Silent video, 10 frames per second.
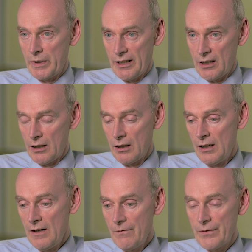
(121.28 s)
we are
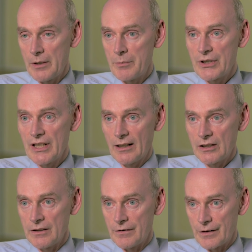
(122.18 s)
very
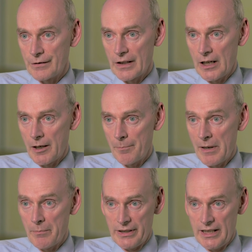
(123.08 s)
protective of our
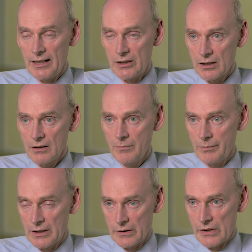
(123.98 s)
member data,
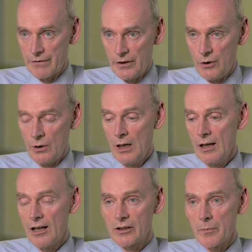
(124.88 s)
because if you
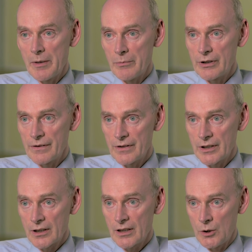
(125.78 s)
are a member of
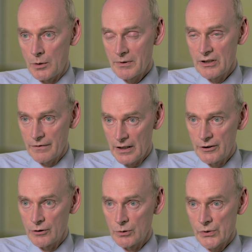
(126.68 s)
the cooperative, then
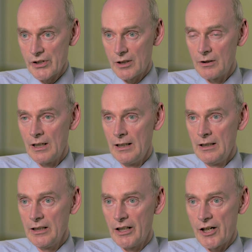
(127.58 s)
you're also
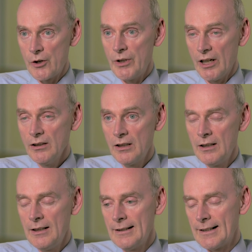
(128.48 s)
an owner.
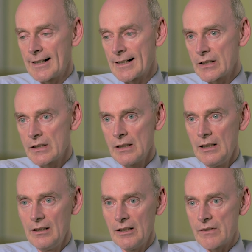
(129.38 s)
And
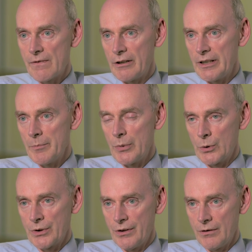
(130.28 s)
it's very
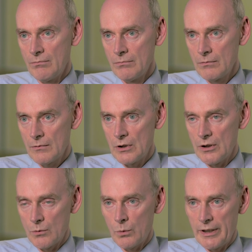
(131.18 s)
important
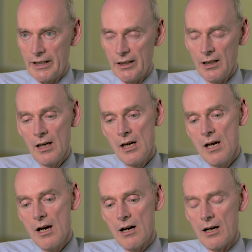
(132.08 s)
that we
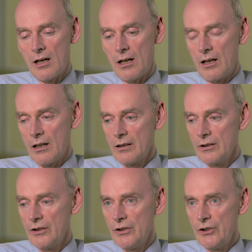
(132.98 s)
are
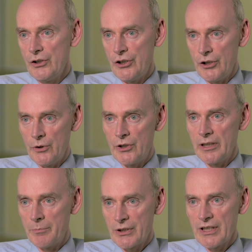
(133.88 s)

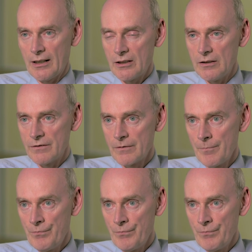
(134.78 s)
hugely protective